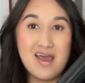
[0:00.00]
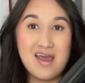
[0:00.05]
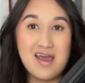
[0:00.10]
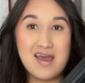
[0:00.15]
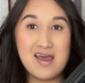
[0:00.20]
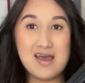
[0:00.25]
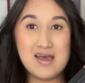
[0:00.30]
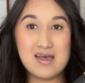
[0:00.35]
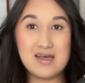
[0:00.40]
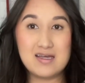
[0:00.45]

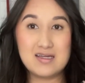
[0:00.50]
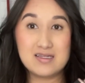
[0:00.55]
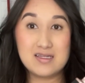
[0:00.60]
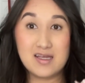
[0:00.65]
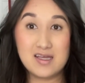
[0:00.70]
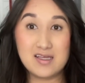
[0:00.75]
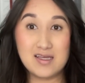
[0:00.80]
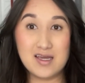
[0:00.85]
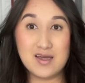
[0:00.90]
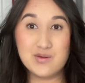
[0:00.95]
And
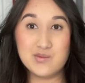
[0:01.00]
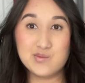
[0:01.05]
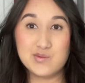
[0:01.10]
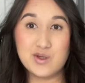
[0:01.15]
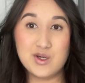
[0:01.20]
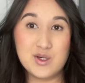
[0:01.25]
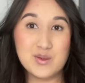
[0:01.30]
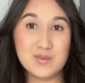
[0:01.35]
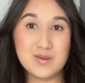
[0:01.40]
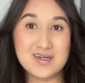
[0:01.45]
yeah, I
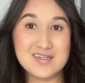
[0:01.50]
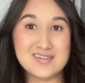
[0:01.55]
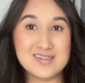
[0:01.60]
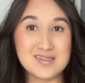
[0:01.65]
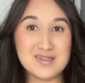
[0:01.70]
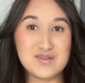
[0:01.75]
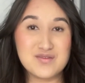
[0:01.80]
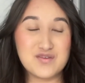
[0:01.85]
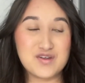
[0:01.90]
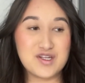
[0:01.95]
hope you guys liked the
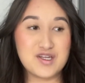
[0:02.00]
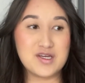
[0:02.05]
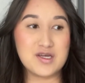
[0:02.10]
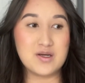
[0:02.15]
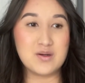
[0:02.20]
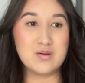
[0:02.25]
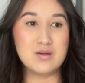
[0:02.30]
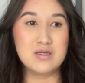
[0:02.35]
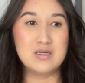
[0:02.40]
video.